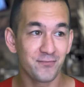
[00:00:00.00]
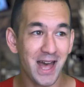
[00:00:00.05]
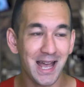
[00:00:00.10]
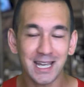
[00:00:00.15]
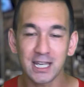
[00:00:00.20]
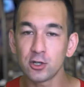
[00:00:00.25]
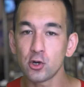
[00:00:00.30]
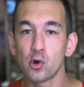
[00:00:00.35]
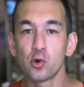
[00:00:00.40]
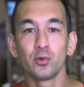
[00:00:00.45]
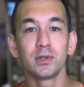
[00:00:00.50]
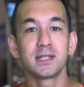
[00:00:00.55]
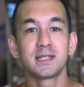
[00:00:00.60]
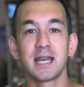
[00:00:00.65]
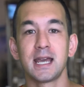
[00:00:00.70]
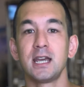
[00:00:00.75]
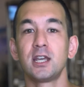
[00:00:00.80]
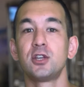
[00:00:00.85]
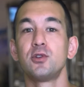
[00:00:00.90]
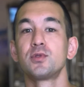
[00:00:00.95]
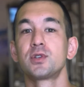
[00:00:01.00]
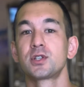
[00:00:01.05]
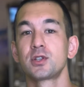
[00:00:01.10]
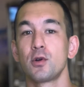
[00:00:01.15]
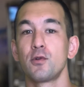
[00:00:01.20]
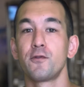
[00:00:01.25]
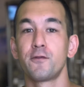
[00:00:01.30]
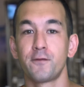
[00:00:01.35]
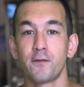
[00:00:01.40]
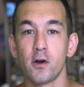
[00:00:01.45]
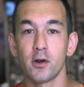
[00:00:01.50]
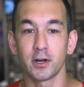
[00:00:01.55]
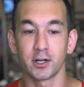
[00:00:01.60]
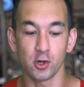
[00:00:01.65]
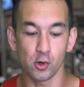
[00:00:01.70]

that can only take you so far.